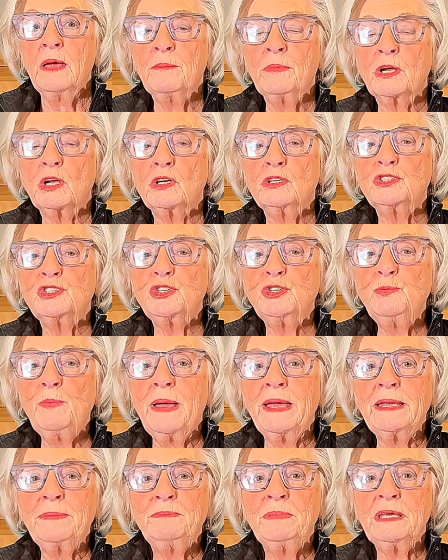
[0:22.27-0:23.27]
Because you
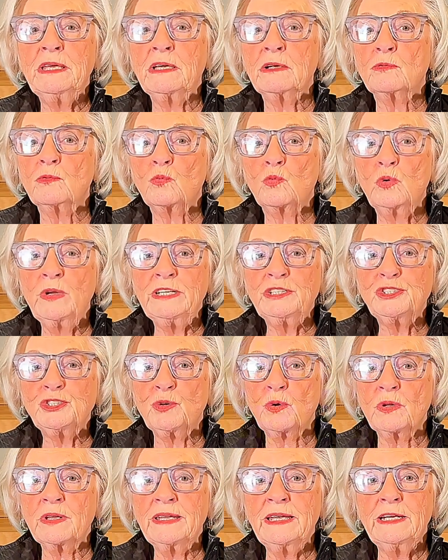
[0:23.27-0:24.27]
may be a
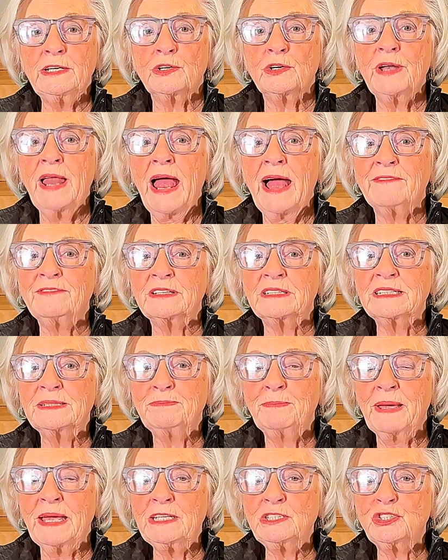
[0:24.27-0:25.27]
regional leader and have a
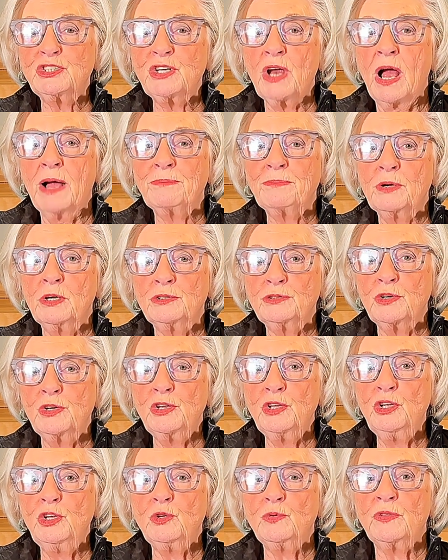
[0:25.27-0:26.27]
base shop under
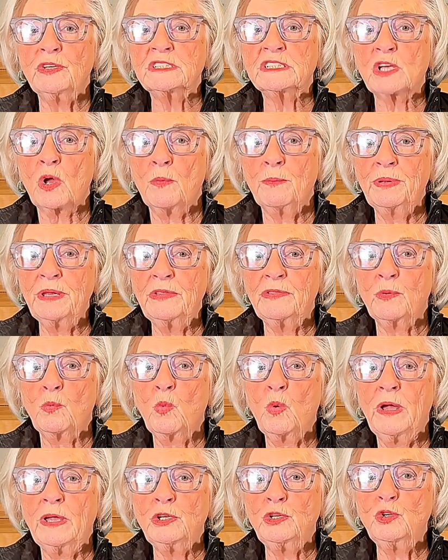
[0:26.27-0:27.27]
you that's going to be the
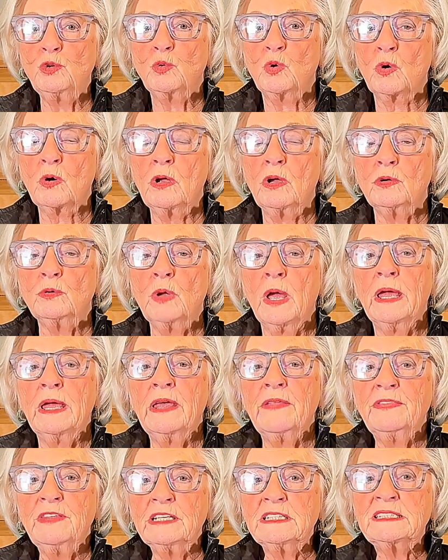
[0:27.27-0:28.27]
way you grow.
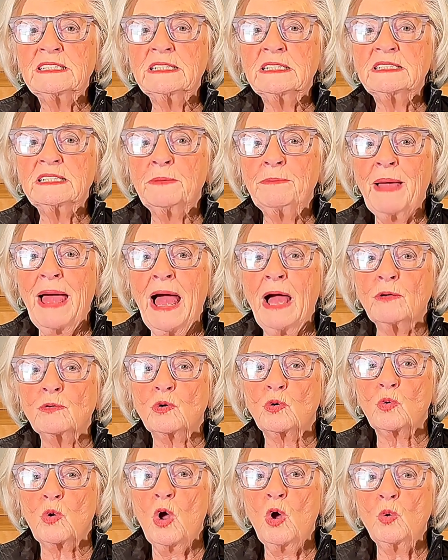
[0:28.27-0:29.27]
This is about
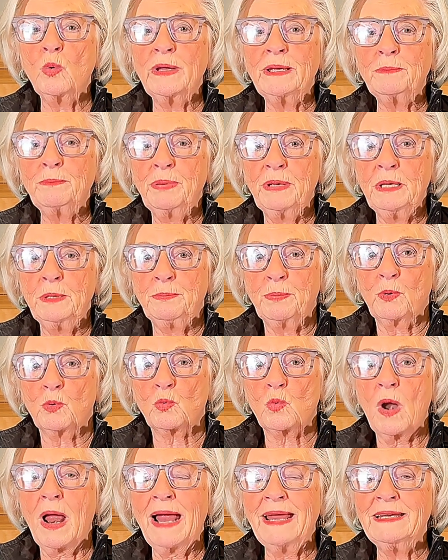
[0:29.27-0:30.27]
growing people
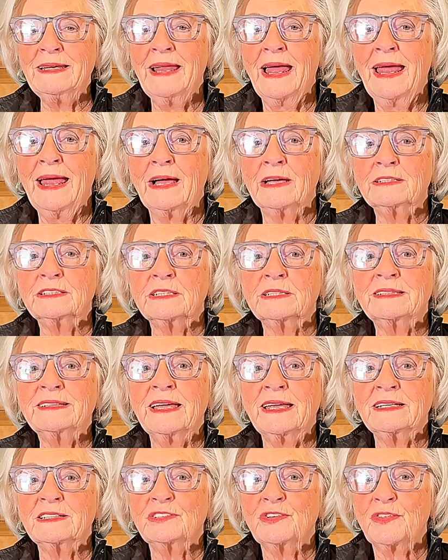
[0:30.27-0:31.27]
right now to
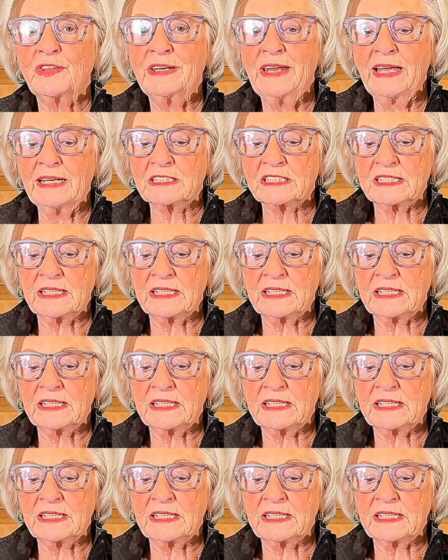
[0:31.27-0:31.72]
take to the next